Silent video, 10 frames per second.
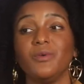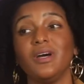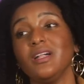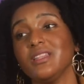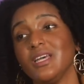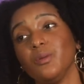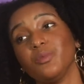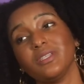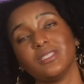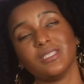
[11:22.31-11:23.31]
Well, that
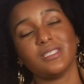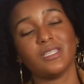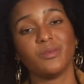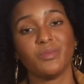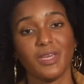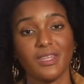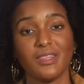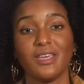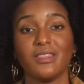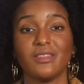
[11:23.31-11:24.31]
brings us to the main
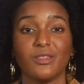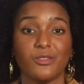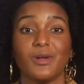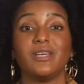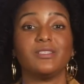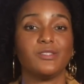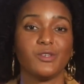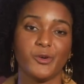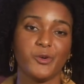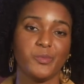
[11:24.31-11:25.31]
thing that threatens
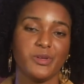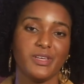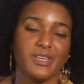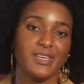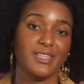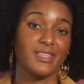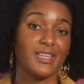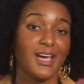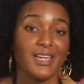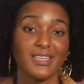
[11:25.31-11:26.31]
hope, and
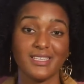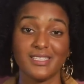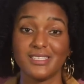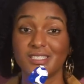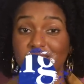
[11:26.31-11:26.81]
that is